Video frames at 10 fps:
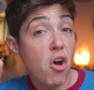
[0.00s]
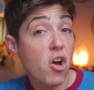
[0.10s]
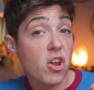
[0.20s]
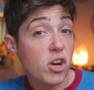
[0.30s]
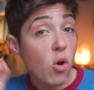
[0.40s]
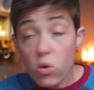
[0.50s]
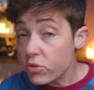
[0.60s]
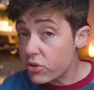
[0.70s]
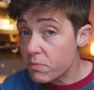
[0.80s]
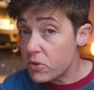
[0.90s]
on an
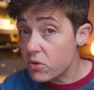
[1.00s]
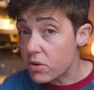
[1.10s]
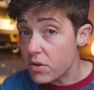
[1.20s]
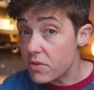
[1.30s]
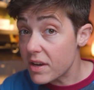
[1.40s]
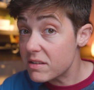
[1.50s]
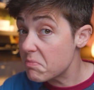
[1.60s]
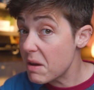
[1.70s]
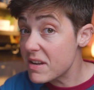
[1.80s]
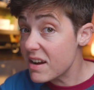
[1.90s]
older computer that's
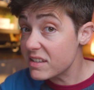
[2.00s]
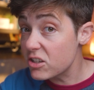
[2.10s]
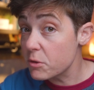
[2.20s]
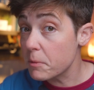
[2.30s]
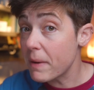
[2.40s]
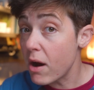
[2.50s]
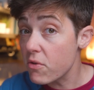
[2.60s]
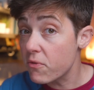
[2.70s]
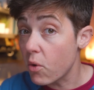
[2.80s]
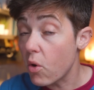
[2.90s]
maybe not super
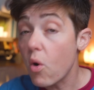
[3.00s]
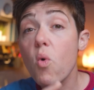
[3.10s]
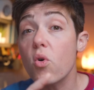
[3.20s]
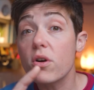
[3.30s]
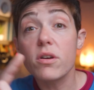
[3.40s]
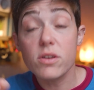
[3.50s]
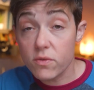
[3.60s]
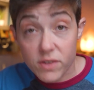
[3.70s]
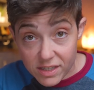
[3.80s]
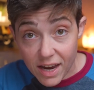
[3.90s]
powerful, or
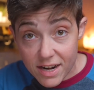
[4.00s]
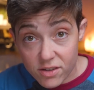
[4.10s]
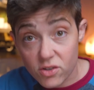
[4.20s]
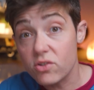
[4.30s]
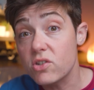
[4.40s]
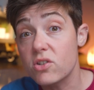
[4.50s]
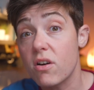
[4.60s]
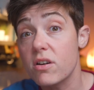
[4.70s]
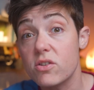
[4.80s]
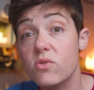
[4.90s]
you've decided to
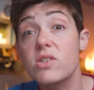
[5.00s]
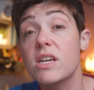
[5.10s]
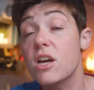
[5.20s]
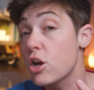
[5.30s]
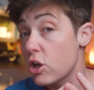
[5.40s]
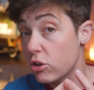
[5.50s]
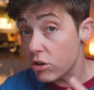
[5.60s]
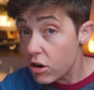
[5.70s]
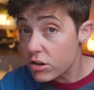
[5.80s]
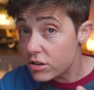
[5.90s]
start using
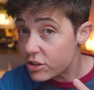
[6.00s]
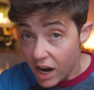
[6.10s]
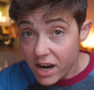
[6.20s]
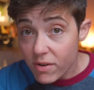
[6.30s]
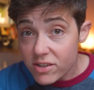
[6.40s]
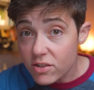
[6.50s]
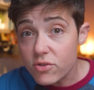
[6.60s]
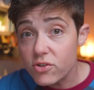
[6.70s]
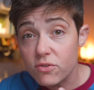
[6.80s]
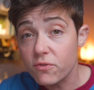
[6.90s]
large,
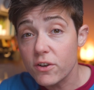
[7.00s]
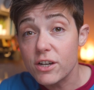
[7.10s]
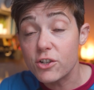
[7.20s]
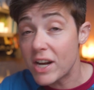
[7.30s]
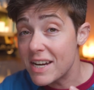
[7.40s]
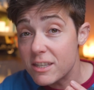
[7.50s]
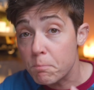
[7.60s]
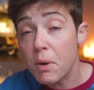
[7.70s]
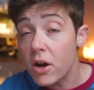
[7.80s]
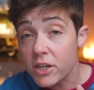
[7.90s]
high-resolution footage and it's
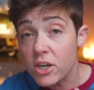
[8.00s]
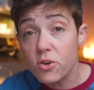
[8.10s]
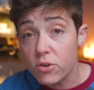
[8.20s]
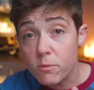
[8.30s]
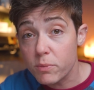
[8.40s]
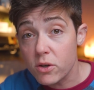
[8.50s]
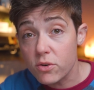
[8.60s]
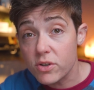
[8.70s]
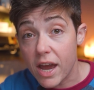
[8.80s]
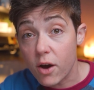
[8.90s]
bogging your
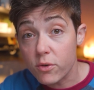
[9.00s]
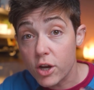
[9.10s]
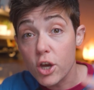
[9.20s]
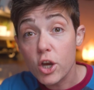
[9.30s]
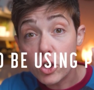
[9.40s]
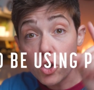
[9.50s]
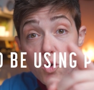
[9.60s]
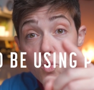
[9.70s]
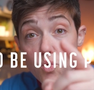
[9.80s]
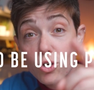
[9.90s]
computer down,
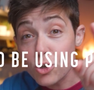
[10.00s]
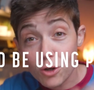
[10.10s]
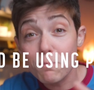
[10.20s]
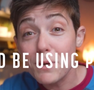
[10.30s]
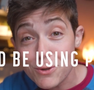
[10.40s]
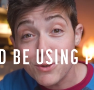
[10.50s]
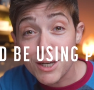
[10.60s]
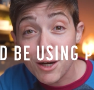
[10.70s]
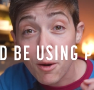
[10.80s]
you should be using